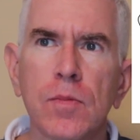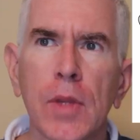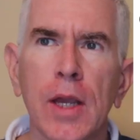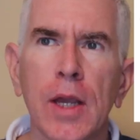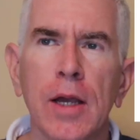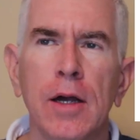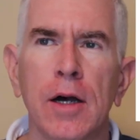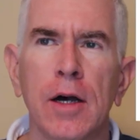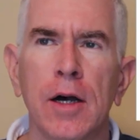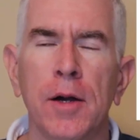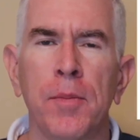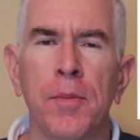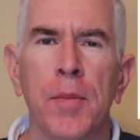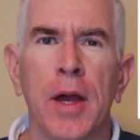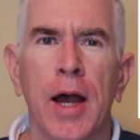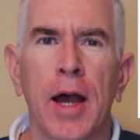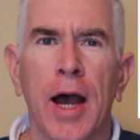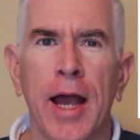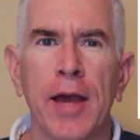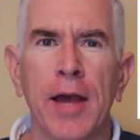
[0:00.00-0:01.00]
I
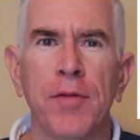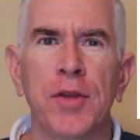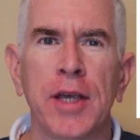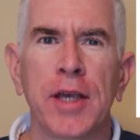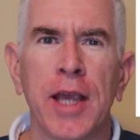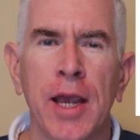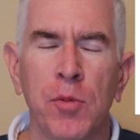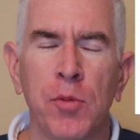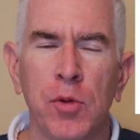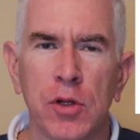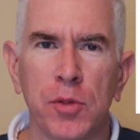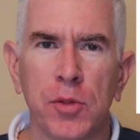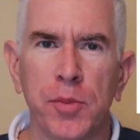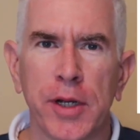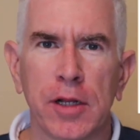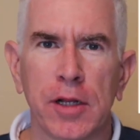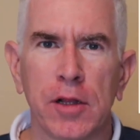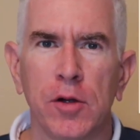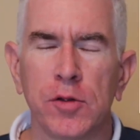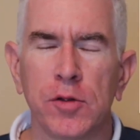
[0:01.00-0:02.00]
have the camera a little
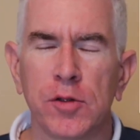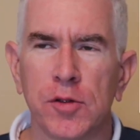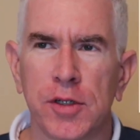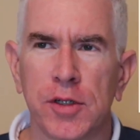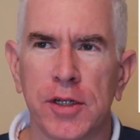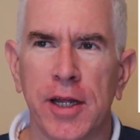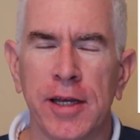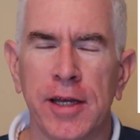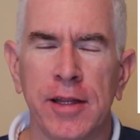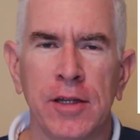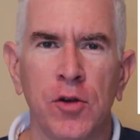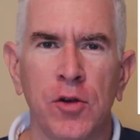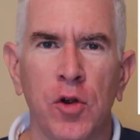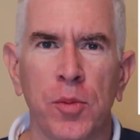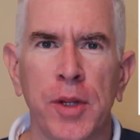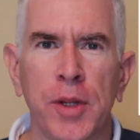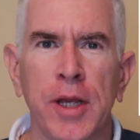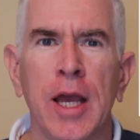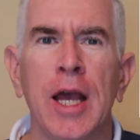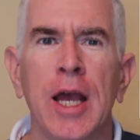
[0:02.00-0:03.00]
bit closer today than
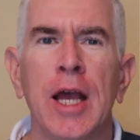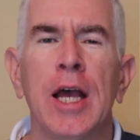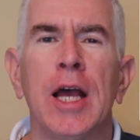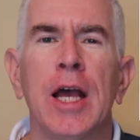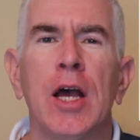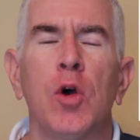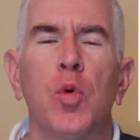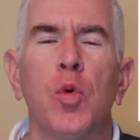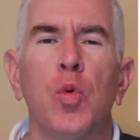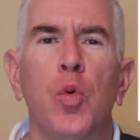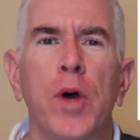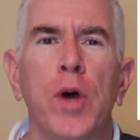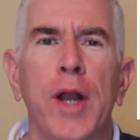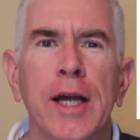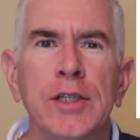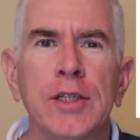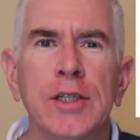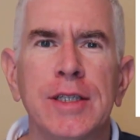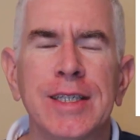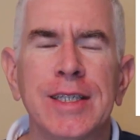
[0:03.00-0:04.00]
normally. What I
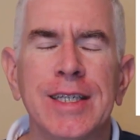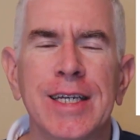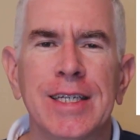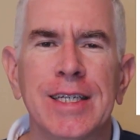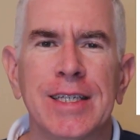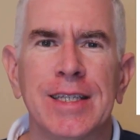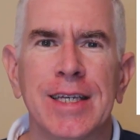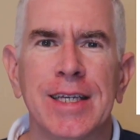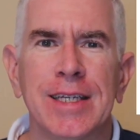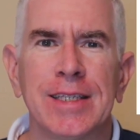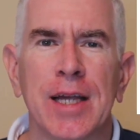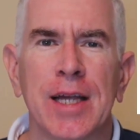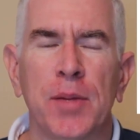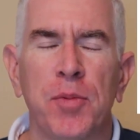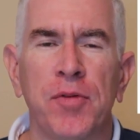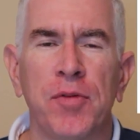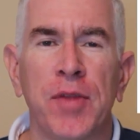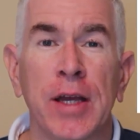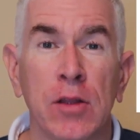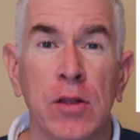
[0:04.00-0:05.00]
should see is this type
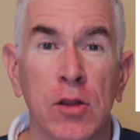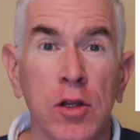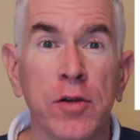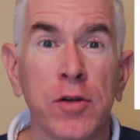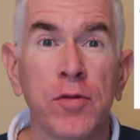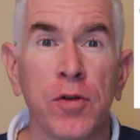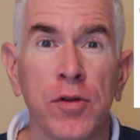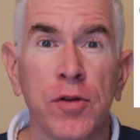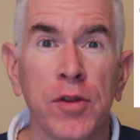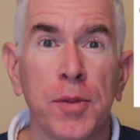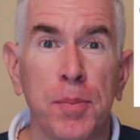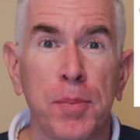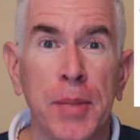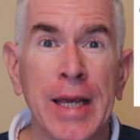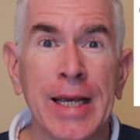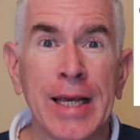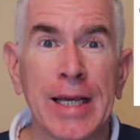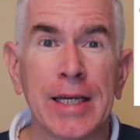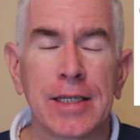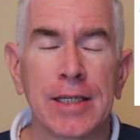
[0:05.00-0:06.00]
of thing. Look for the
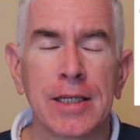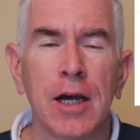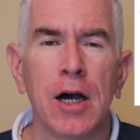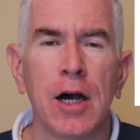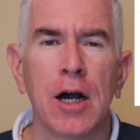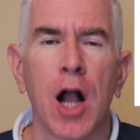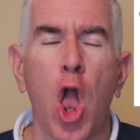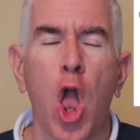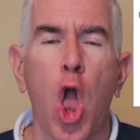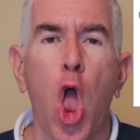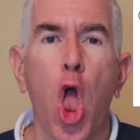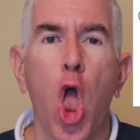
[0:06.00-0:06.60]
pink tongue.